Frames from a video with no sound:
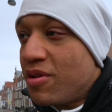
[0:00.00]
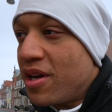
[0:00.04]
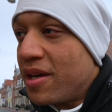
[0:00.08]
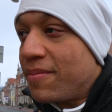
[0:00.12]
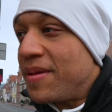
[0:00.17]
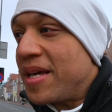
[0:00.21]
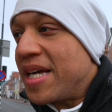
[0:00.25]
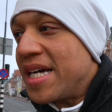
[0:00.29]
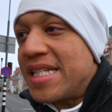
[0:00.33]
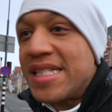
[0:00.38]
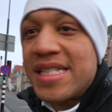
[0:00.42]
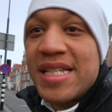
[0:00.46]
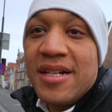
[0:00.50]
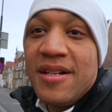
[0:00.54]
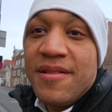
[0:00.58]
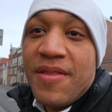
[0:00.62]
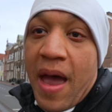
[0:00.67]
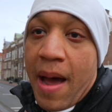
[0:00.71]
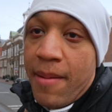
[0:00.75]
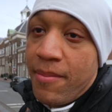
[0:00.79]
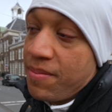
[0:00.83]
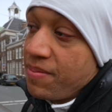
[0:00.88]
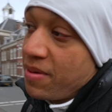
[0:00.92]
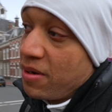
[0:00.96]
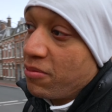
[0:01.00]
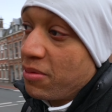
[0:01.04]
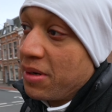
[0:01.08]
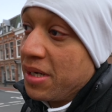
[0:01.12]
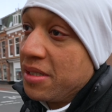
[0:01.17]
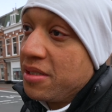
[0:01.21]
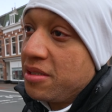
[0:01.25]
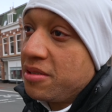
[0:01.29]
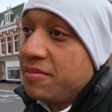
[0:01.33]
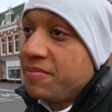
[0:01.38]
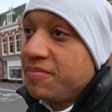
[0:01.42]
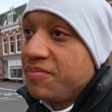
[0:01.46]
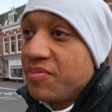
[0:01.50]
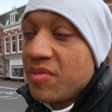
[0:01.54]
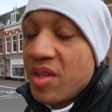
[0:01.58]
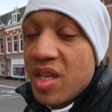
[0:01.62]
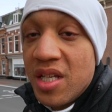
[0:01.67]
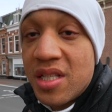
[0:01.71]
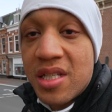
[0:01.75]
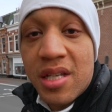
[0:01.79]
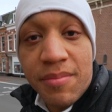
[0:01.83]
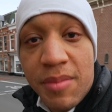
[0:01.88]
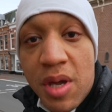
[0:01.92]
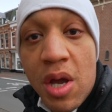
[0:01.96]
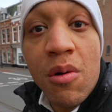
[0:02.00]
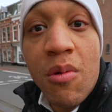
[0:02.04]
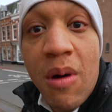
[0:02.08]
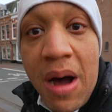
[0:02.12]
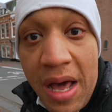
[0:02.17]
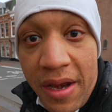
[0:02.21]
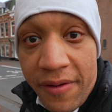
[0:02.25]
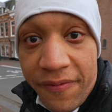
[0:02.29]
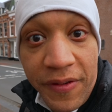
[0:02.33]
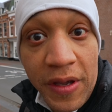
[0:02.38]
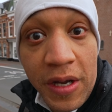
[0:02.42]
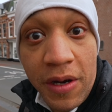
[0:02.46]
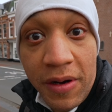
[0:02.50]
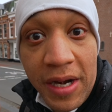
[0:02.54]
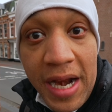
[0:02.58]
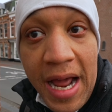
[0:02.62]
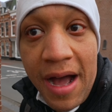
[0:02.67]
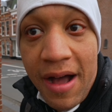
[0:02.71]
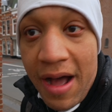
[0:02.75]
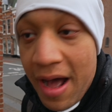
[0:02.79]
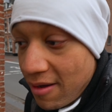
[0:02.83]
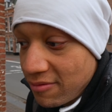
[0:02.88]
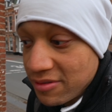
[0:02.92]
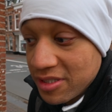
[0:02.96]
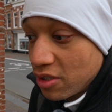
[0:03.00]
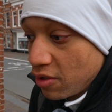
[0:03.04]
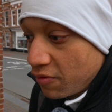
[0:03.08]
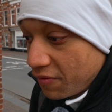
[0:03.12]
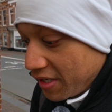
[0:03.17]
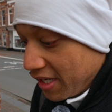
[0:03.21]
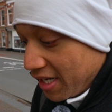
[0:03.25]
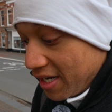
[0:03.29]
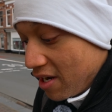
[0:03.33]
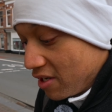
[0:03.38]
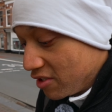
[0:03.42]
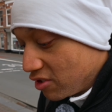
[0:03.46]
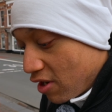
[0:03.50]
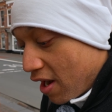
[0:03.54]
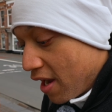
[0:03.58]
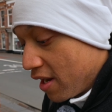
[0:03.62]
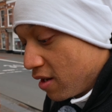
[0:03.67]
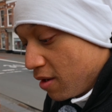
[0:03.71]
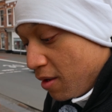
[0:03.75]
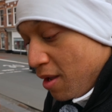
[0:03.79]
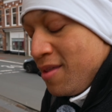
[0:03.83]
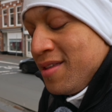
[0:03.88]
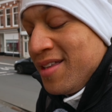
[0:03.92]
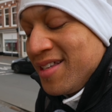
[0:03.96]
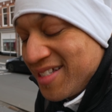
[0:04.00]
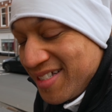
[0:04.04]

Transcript: quick because I'm gonna be real, it took me a while to figure it out. I was over here trying to,